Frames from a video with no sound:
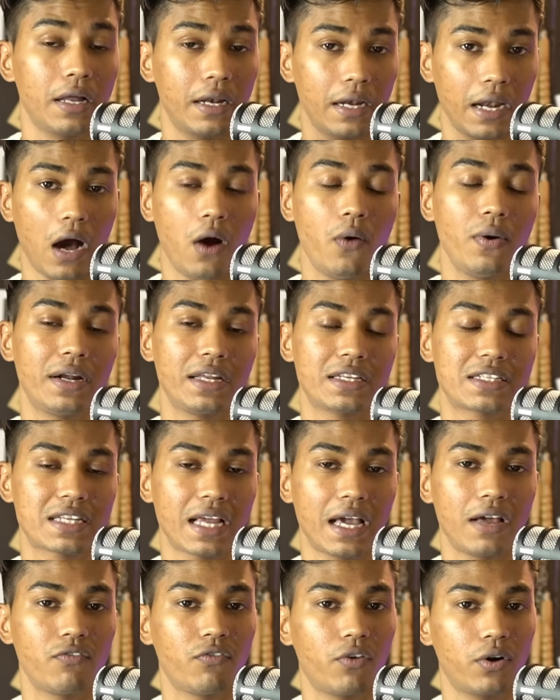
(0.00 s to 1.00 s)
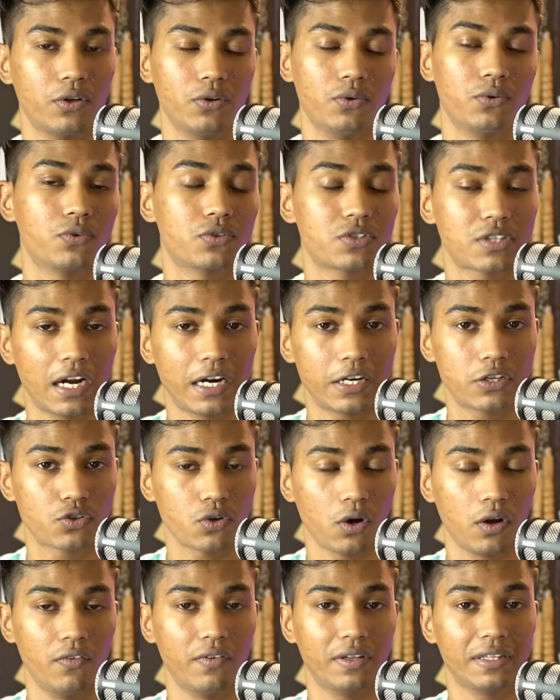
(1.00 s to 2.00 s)
Now it is time for you to start
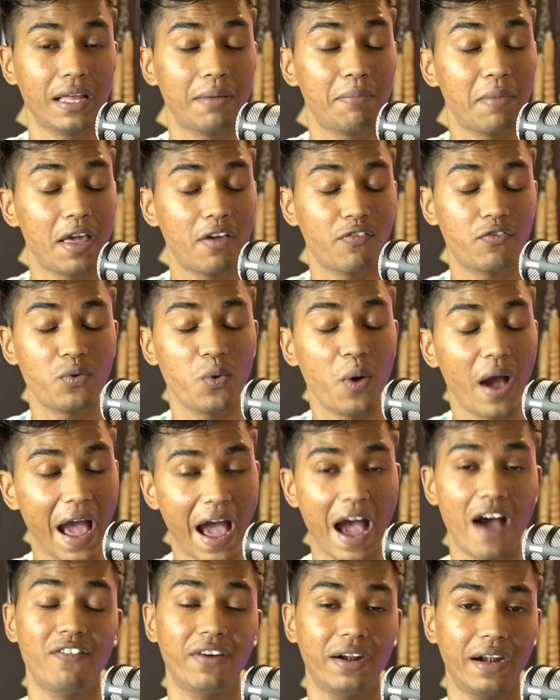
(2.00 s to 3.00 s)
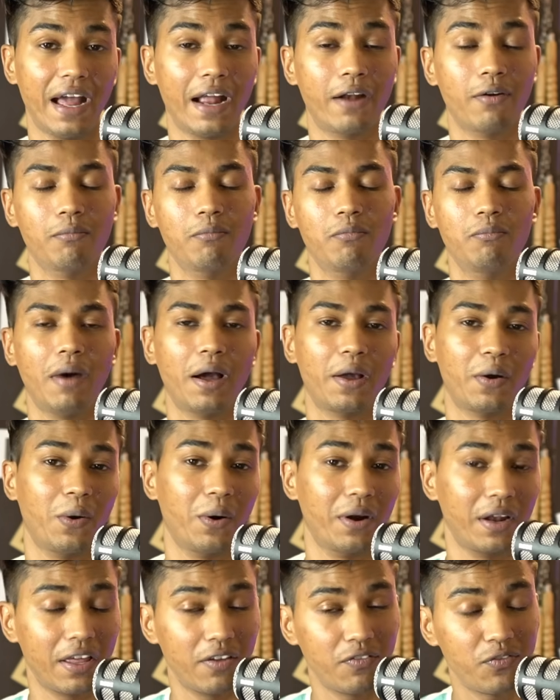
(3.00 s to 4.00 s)
solving them if you haven't. And my
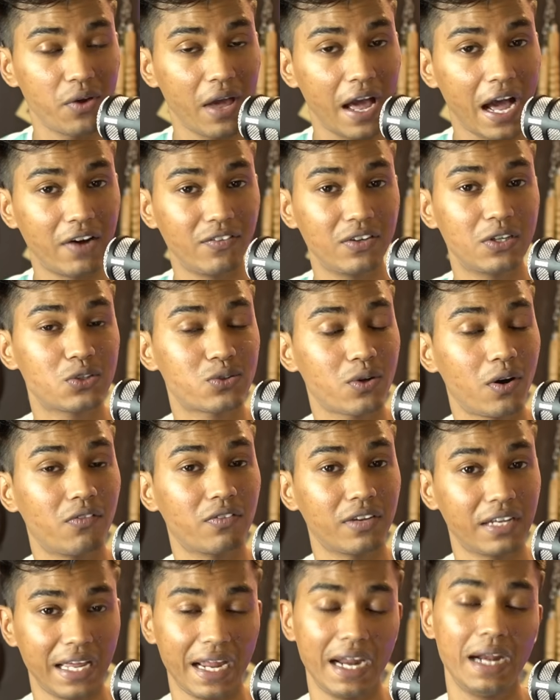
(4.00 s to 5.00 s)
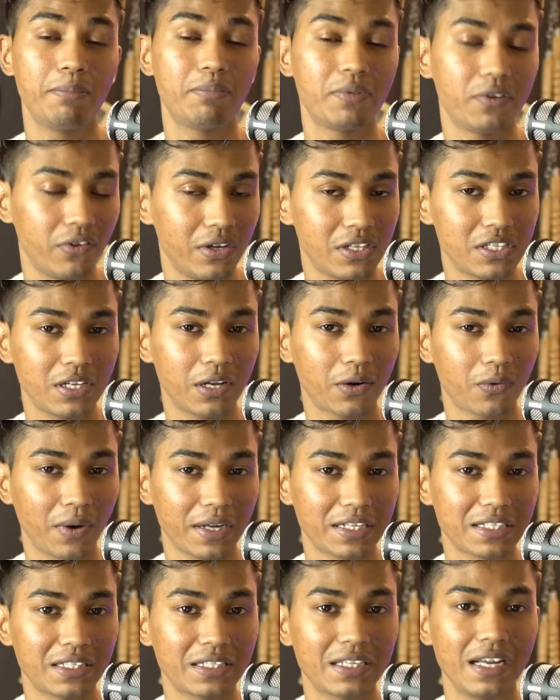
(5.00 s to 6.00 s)
God, if you haven't solved GATE previous year
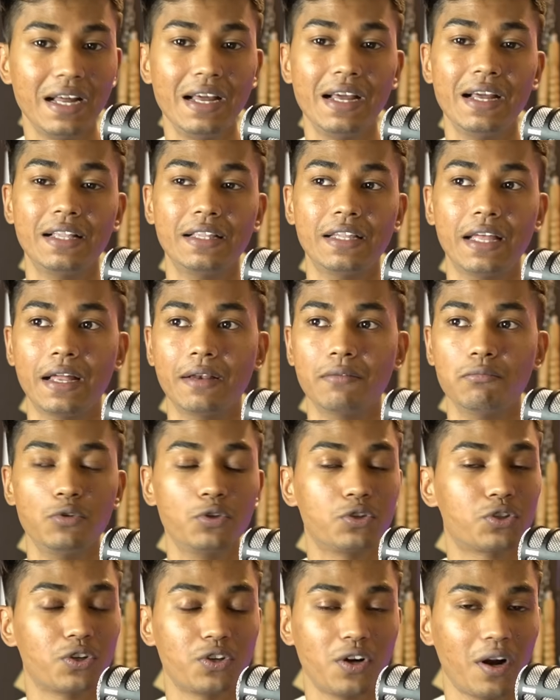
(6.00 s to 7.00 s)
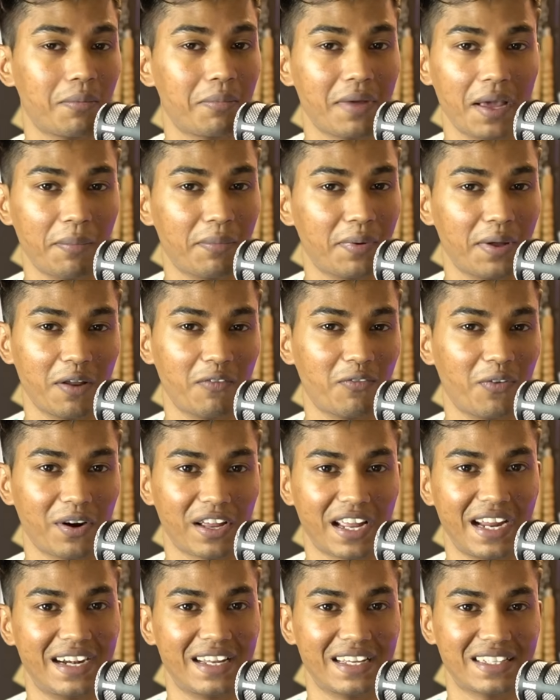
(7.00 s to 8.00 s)
question, then you should not be appearing
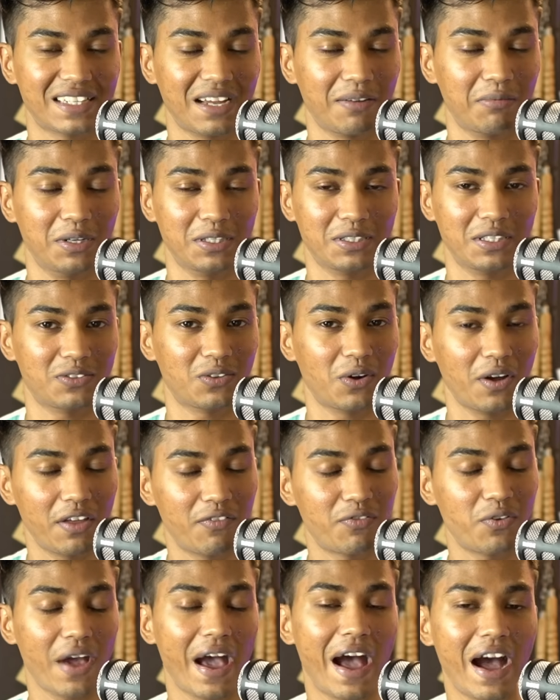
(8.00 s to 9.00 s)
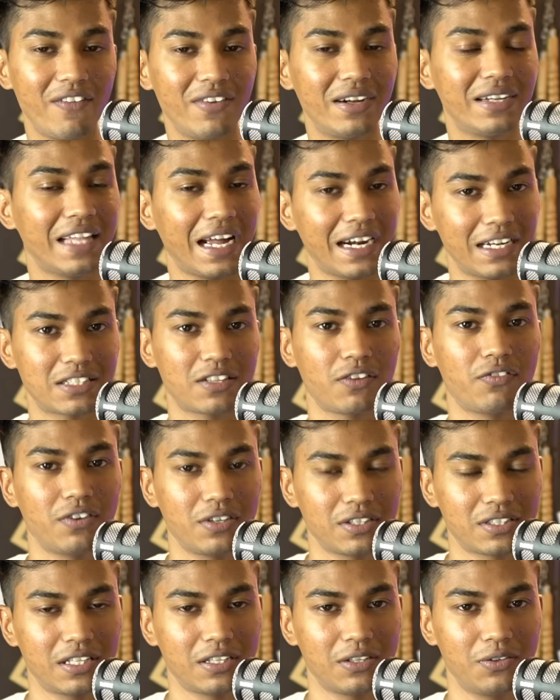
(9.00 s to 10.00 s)
for GATE examination. So if you haven't, that is the
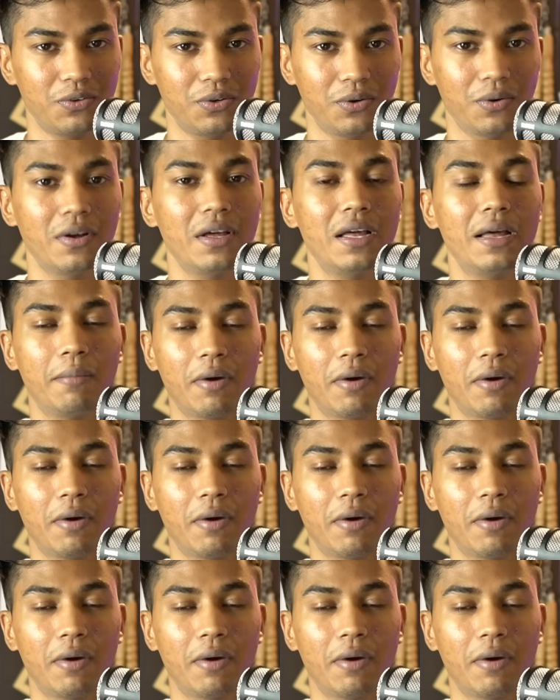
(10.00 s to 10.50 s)
first thing you do.